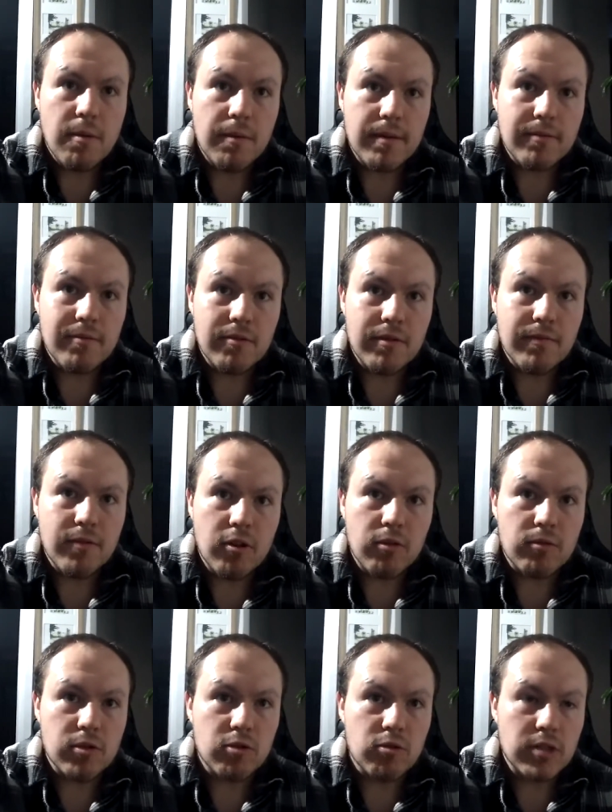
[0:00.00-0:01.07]
Probably for a
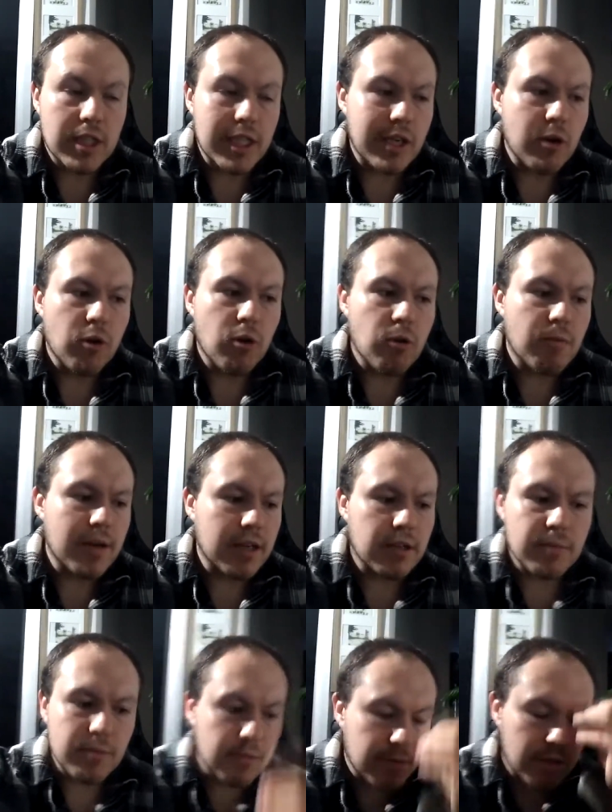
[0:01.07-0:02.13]
vlog with Torchy or we're
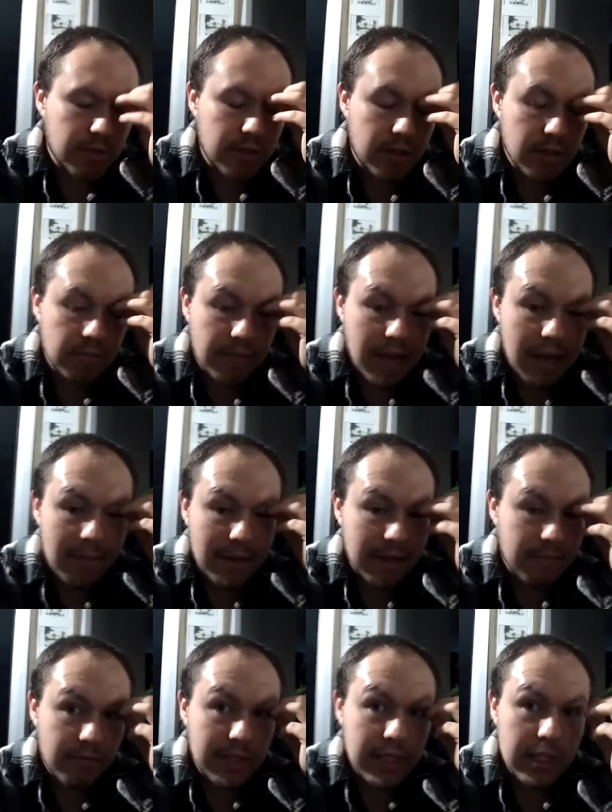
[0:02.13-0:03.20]
going to be doing some
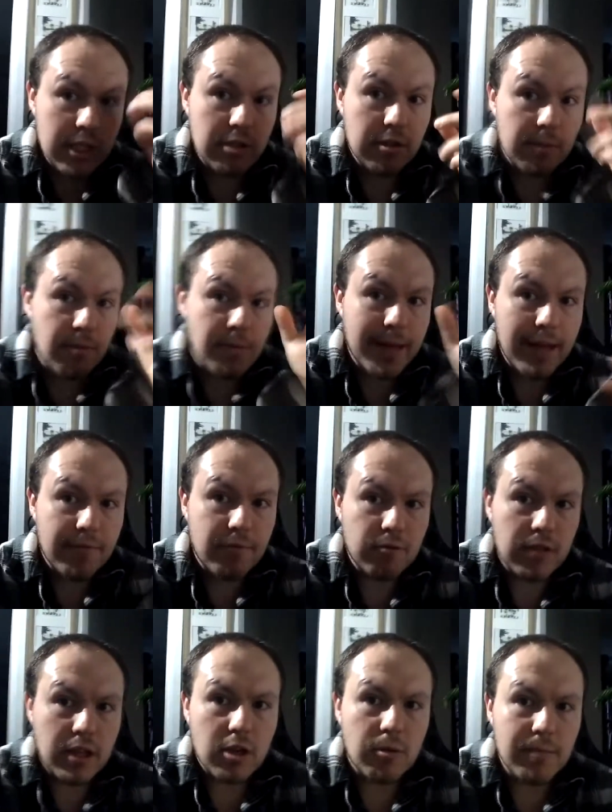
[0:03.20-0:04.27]
gaming really soon. I'll probably get a
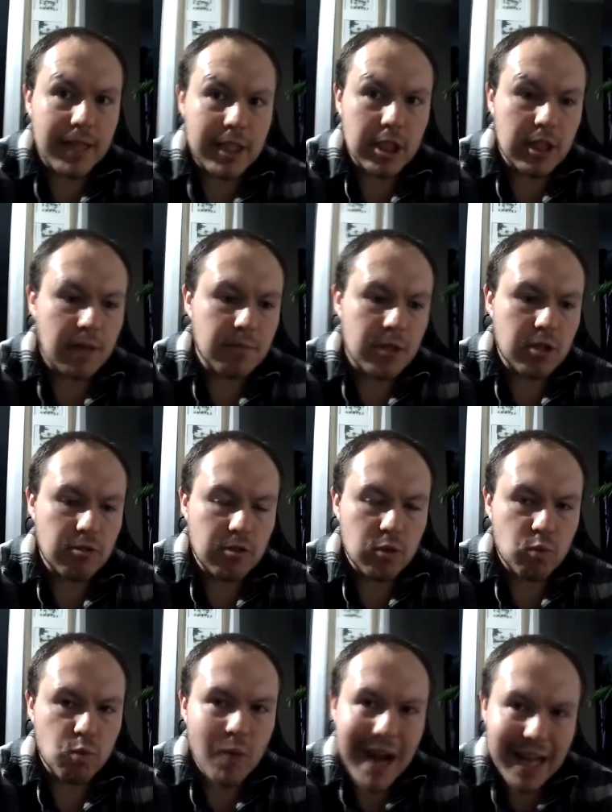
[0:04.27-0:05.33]
Fortnite compilation up soon
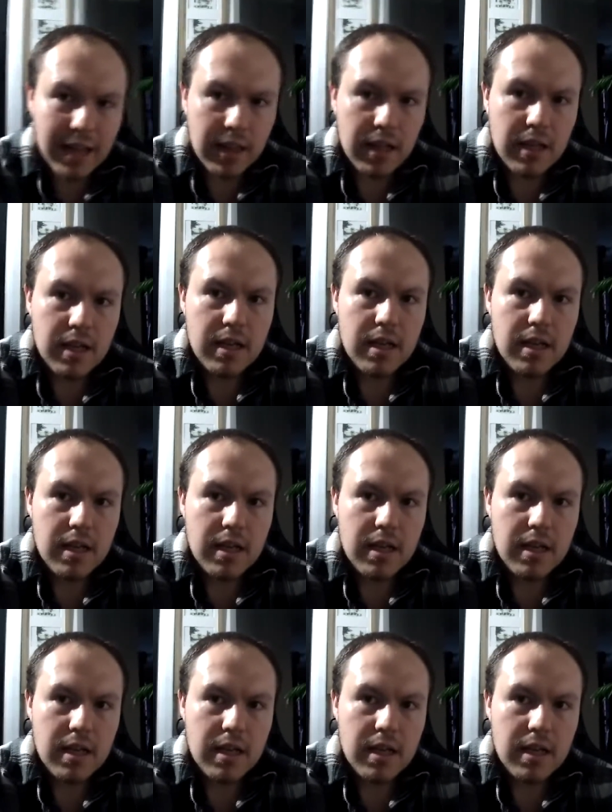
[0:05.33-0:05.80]
as well.